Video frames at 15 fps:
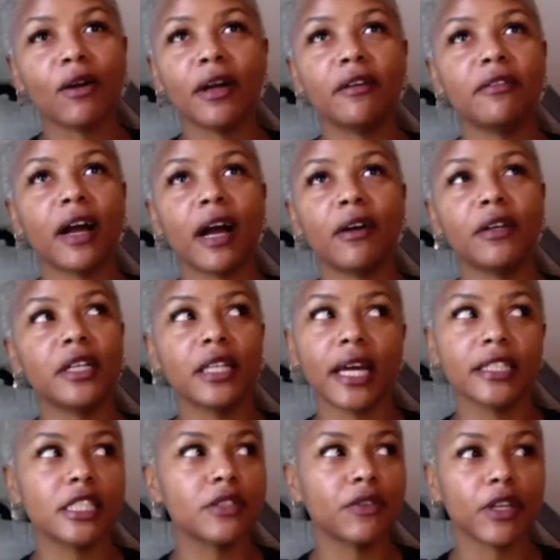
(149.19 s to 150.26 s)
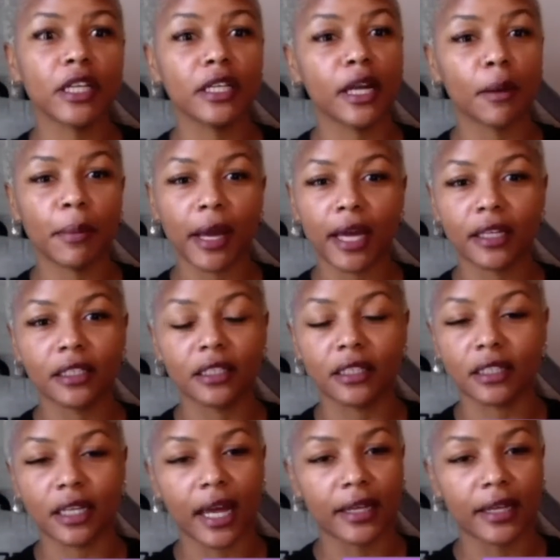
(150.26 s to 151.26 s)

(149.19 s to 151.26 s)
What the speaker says: ever out here like just forget how bad he looked.